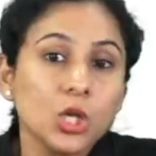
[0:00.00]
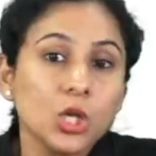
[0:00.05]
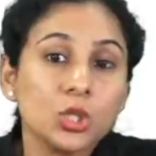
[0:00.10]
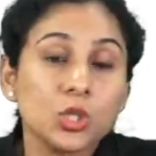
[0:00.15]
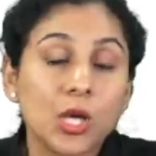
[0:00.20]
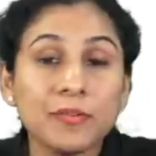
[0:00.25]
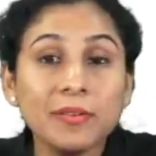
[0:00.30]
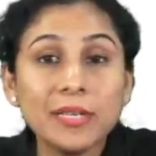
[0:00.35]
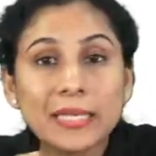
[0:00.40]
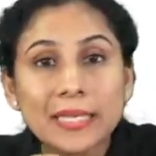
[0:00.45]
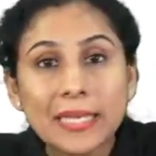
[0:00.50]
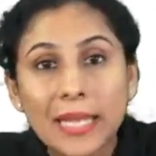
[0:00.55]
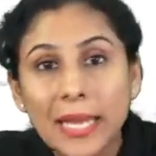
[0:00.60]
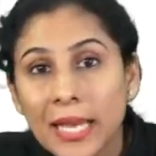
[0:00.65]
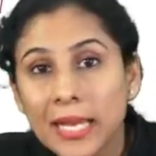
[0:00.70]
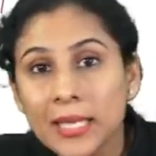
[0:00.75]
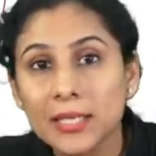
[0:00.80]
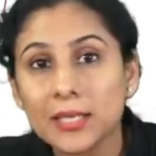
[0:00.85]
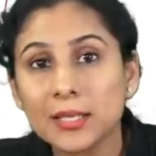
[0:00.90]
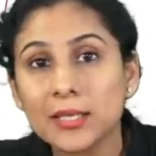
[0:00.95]
So I will
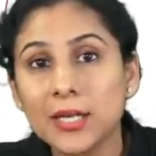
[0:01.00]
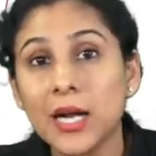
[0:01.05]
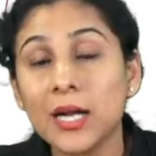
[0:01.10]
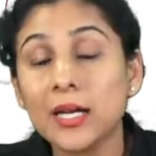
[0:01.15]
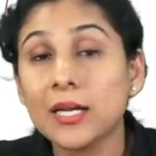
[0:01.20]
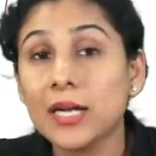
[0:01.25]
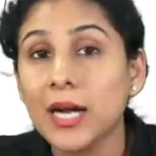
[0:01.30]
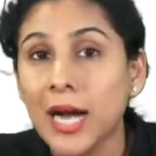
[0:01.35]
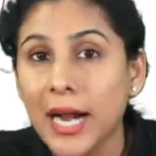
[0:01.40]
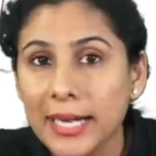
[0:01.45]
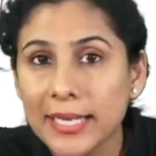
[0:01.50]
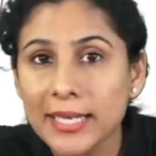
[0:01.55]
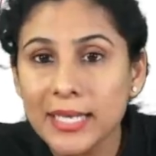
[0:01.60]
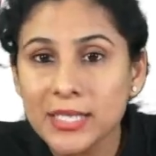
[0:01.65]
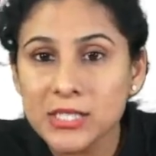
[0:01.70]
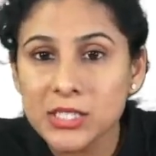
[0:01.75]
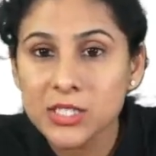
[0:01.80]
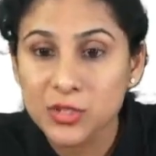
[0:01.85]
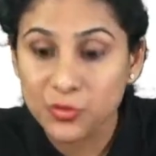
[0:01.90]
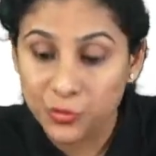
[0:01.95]
take a
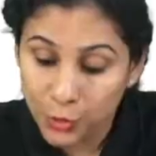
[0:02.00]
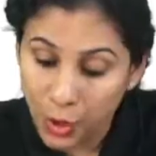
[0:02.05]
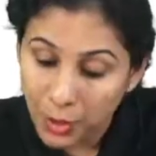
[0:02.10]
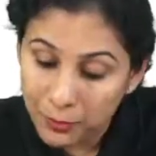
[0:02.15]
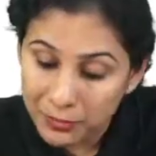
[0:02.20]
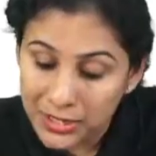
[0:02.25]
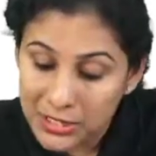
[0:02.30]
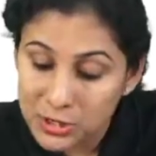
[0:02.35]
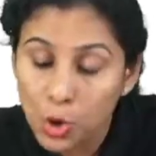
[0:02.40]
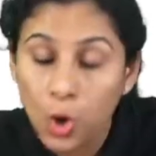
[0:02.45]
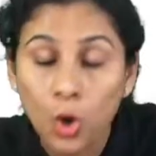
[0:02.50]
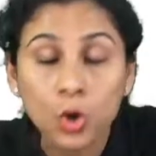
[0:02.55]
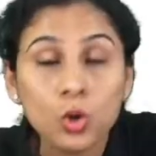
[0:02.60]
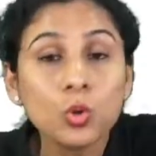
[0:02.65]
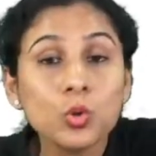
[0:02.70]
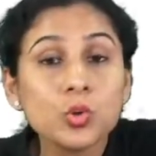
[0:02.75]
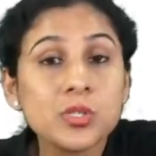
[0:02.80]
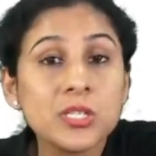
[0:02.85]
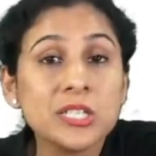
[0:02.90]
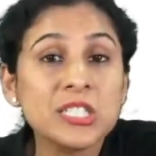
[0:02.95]
guidance from this
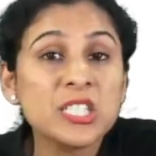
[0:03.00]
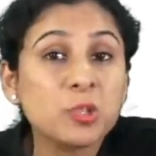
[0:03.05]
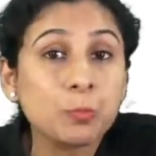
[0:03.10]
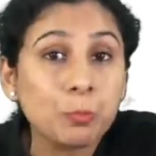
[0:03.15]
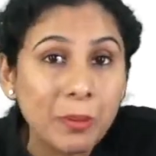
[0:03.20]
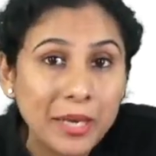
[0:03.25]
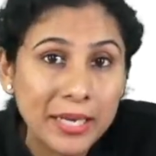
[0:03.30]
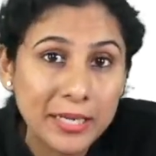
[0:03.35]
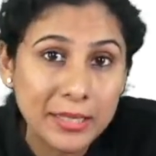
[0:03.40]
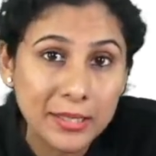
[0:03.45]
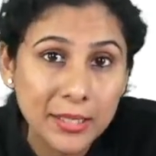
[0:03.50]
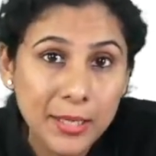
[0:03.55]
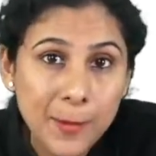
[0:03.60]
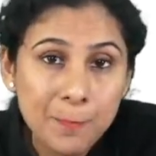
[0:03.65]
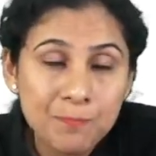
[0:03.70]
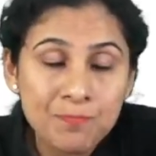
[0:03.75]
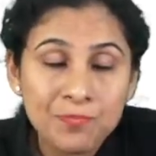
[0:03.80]
occlusal splint.